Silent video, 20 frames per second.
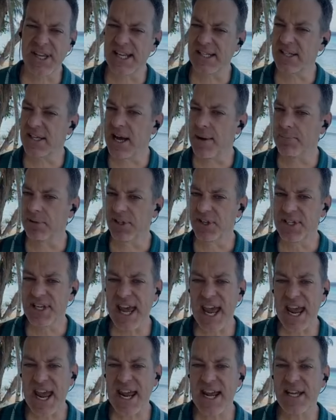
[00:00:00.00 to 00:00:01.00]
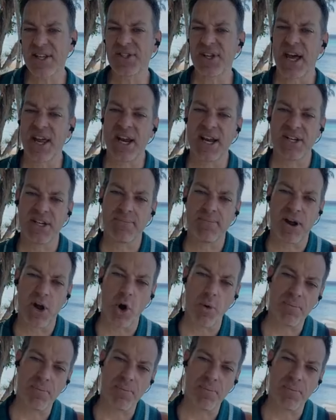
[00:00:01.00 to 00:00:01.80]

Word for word: It takes a couple of days, and I did my